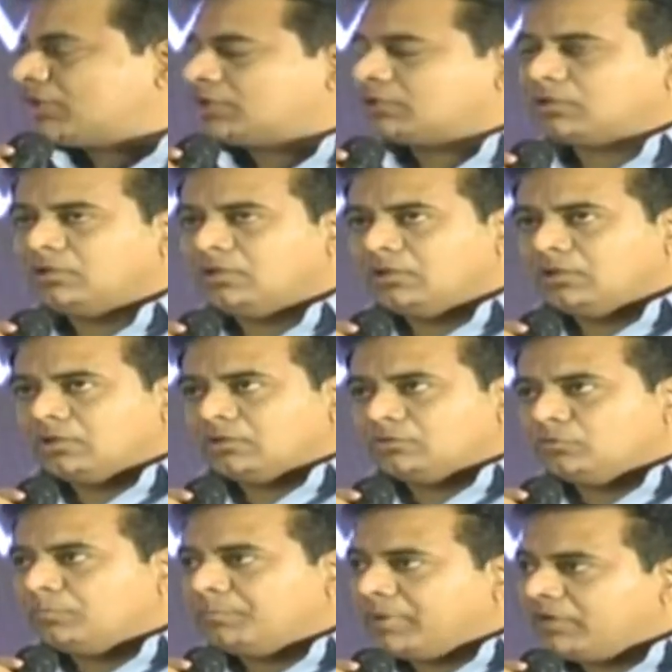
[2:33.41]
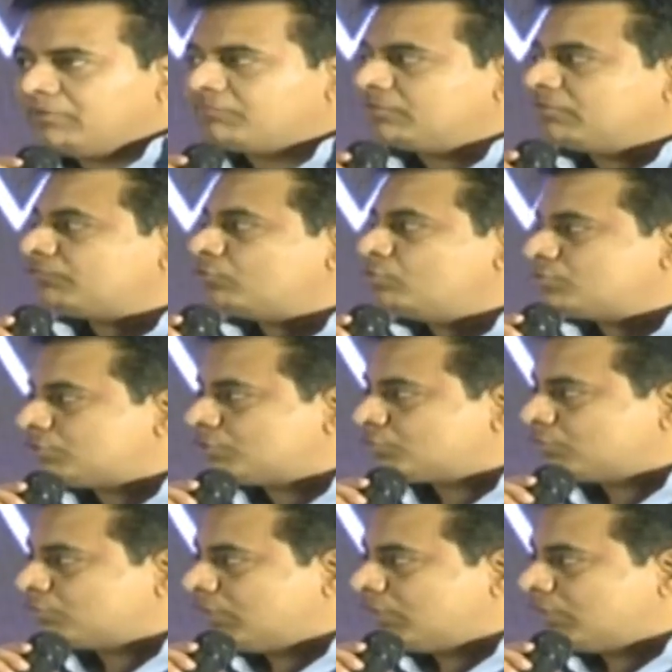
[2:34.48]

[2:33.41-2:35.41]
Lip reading: that you build for the future,